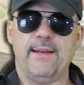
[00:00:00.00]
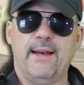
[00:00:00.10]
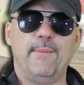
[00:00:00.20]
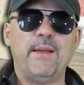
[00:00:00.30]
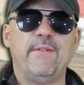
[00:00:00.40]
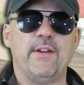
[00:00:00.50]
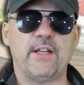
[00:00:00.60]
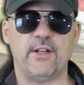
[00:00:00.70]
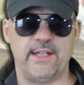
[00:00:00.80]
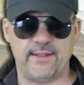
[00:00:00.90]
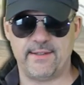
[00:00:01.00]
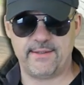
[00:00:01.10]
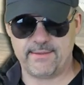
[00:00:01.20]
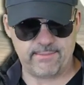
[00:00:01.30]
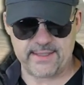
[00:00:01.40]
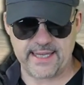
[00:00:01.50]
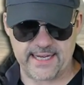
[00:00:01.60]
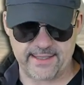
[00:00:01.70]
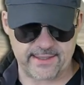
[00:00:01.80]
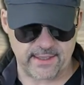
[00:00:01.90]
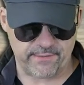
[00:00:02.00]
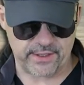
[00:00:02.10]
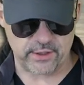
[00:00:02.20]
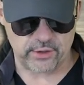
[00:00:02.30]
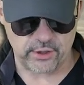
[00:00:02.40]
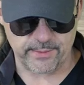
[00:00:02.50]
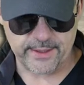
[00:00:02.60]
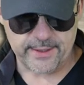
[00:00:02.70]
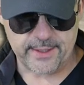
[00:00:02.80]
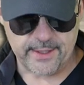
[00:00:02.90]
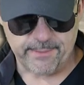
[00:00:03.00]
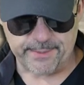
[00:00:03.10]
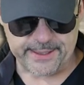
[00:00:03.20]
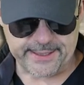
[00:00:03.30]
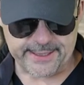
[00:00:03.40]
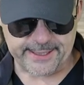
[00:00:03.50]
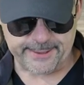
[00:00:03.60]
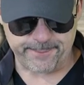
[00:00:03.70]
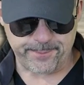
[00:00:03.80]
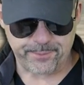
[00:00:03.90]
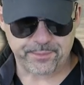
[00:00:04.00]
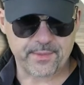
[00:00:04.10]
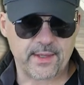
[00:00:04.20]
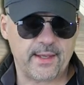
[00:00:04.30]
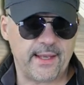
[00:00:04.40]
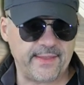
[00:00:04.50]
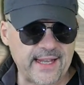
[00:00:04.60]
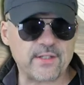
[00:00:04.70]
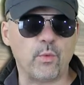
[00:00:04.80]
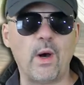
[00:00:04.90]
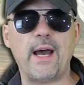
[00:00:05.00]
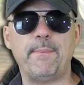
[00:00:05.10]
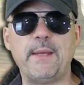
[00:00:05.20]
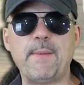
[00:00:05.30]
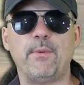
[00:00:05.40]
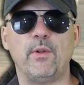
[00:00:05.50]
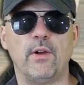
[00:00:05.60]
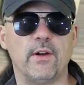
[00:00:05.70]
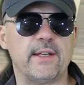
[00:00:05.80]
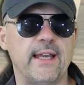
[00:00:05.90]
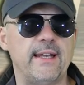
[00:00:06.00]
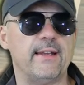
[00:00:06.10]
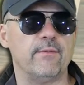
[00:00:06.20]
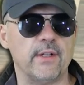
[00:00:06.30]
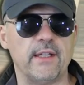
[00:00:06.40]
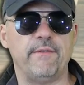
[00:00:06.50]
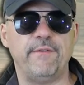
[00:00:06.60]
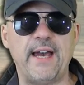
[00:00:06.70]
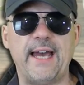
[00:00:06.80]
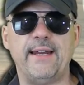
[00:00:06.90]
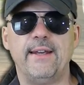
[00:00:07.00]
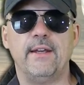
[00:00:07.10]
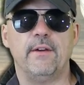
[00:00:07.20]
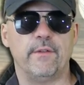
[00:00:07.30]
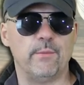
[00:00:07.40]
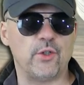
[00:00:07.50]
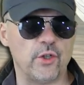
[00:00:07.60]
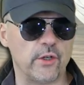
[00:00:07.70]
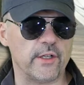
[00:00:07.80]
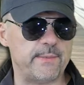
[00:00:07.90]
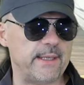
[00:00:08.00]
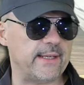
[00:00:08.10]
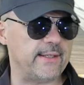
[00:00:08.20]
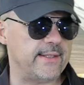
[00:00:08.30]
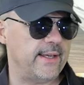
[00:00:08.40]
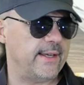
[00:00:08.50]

am not very good at saying this stuff on YouTube, but uh, and that's why people are getting really fat from sugars because